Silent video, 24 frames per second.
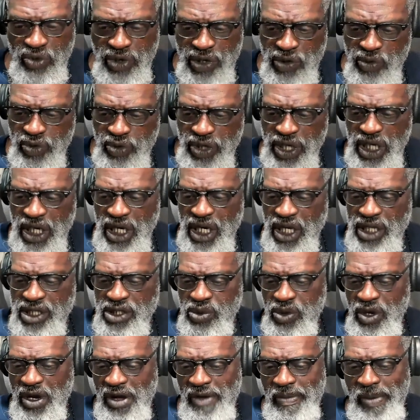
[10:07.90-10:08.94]
rented a
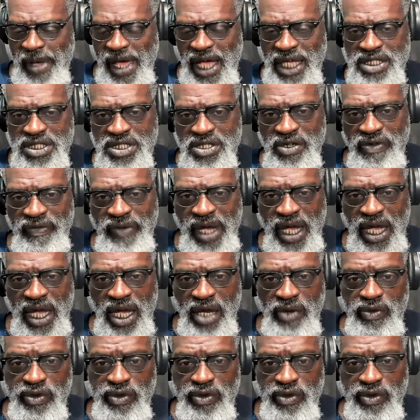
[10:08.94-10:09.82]
12 passenger van.